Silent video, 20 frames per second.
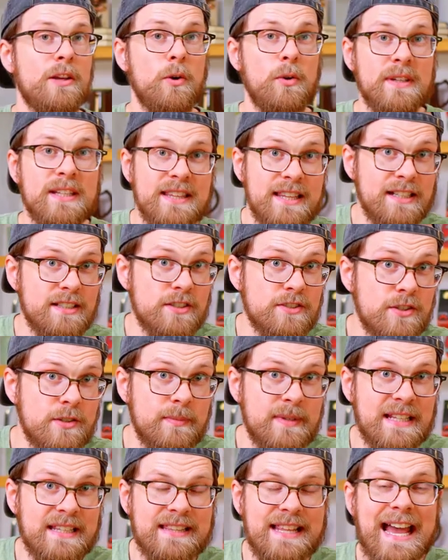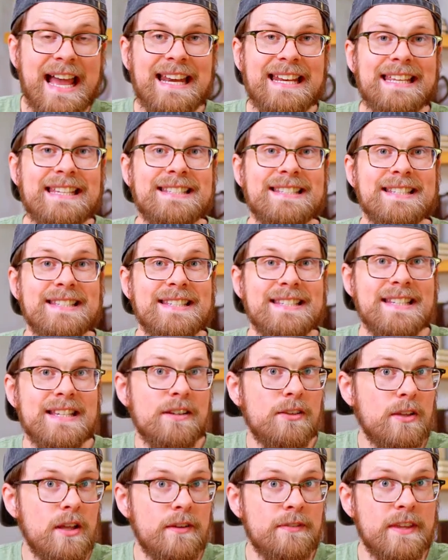only thing determining that is the
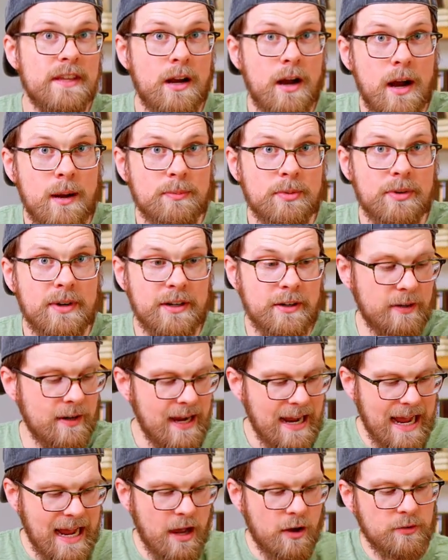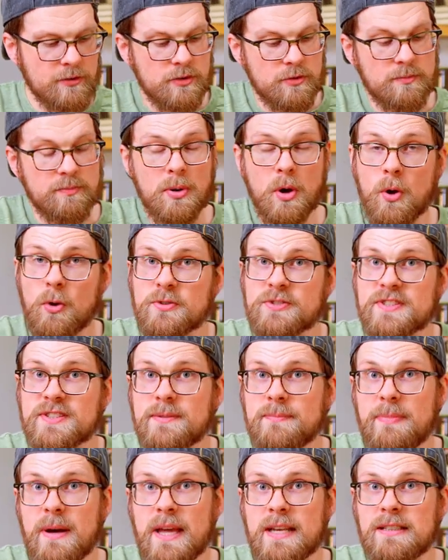skill of the operator. How you pulse
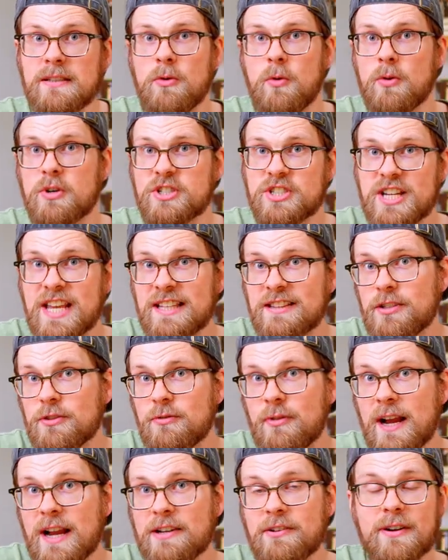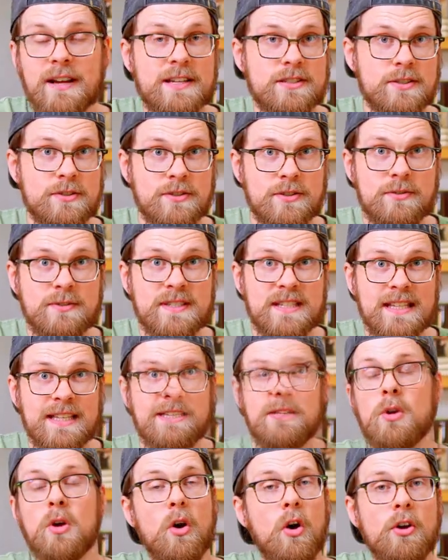the button or shake the grinder as you're using
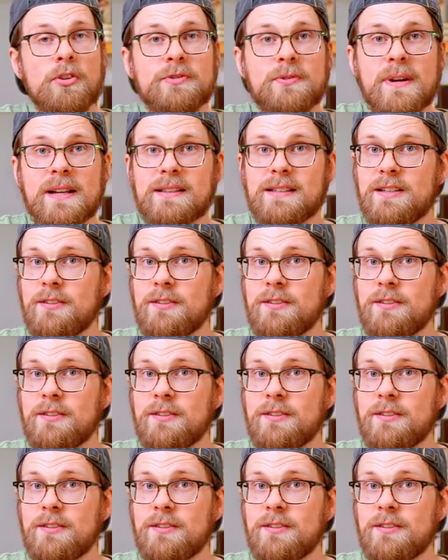it will all directly